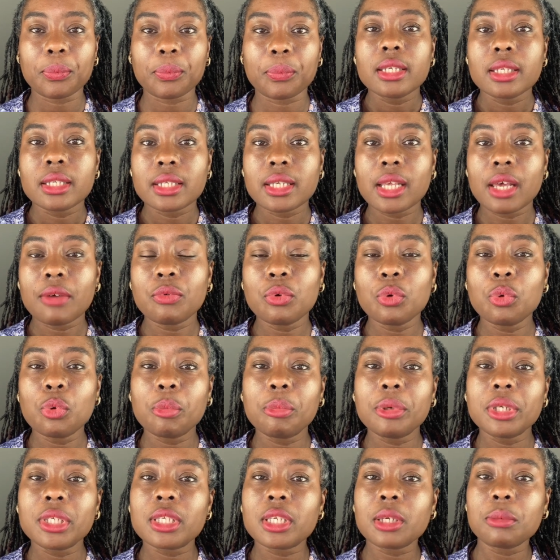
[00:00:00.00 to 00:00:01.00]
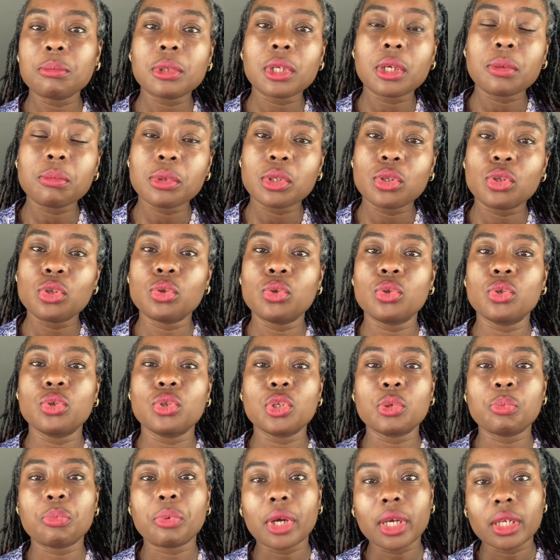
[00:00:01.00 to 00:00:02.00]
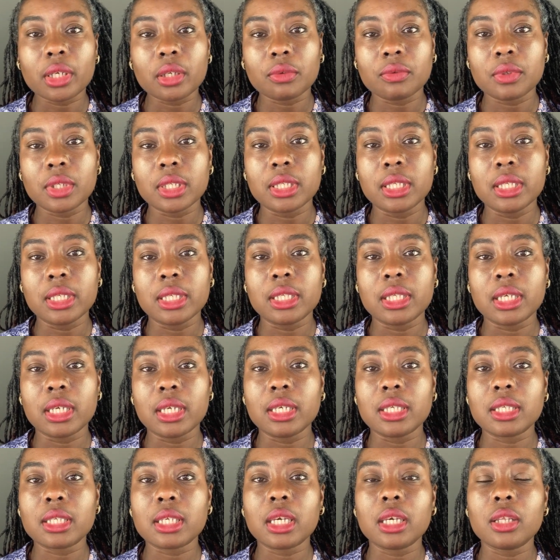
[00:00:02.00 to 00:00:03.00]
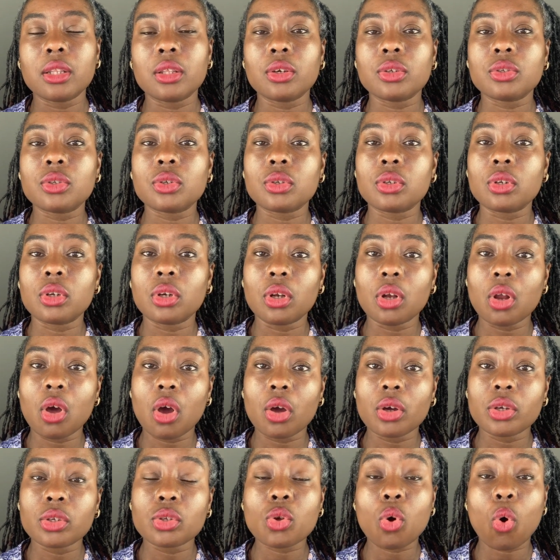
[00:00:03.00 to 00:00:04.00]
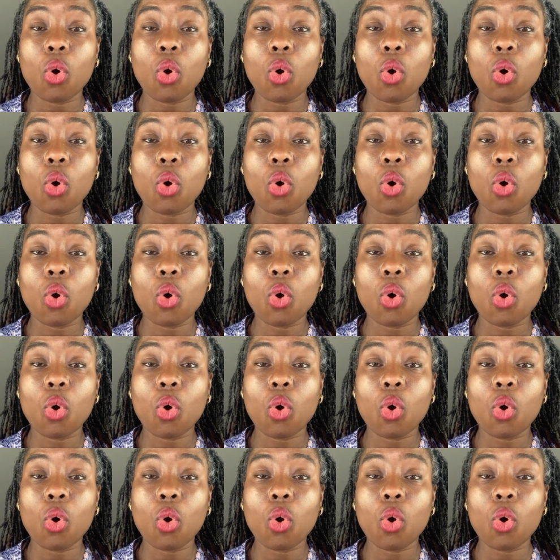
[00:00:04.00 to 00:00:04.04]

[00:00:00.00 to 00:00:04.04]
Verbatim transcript: Seven will be symptoms due to spread of the disease either to the lungs